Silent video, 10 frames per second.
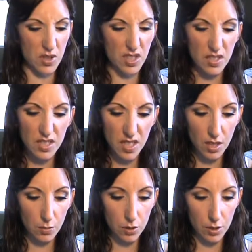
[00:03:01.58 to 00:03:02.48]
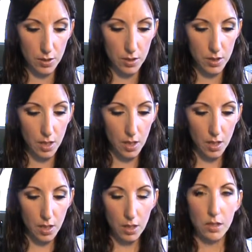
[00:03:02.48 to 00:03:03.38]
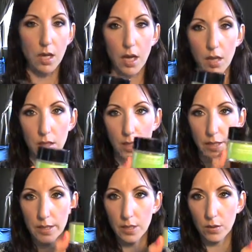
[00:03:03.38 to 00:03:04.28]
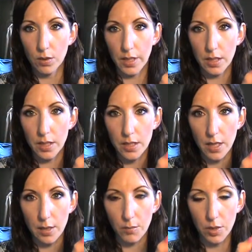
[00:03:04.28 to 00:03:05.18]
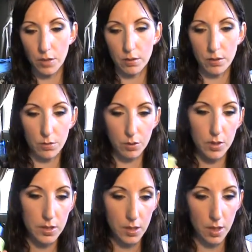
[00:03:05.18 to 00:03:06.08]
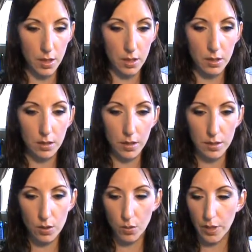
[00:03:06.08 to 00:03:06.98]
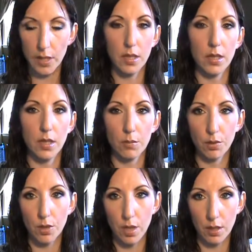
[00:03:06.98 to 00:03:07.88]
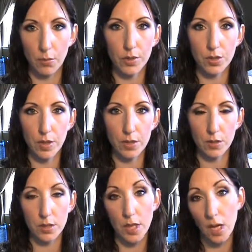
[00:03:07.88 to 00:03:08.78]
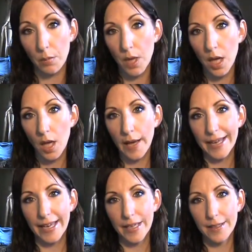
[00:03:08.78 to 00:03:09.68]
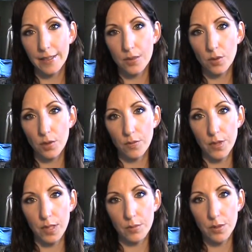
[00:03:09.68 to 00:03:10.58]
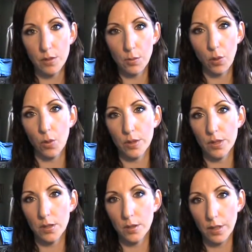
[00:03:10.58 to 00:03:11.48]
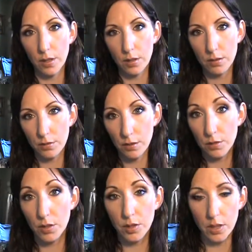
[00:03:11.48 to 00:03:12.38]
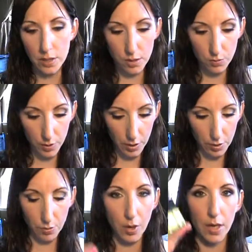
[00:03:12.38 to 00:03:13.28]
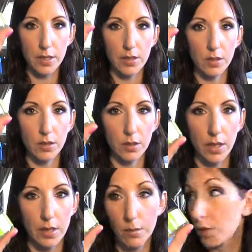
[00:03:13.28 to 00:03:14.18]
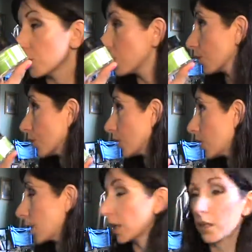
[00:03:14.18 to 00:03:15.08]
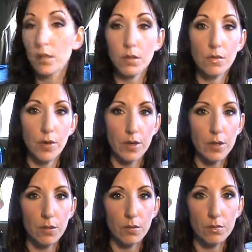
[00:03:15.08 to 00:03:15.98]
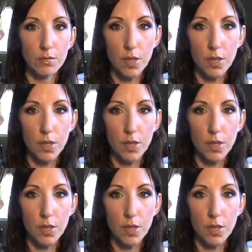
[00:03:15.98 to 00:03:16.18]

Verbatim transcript: a little sticky, which is not ideal at nighttime, but you put this on, let it soak in, and then put on a moisturizer on top, and it sort of keeps the pores clear. Good. It's a really good product and a good line. I'm going to do a review on it very soon.